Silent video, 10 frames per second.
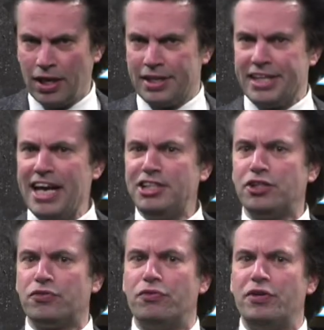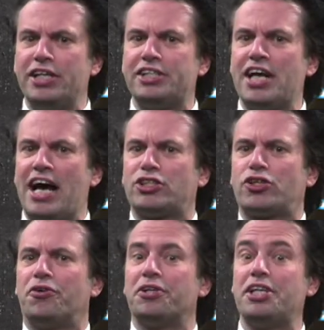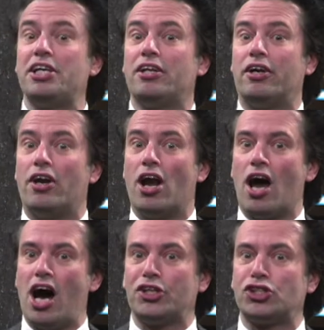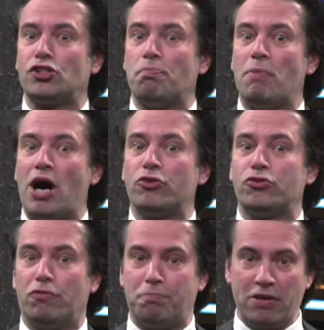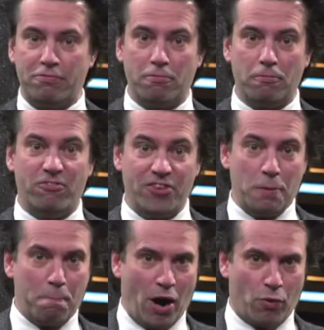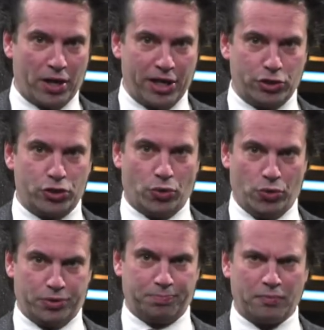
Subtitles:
The Asian region has currently the largest amount of PV power installed.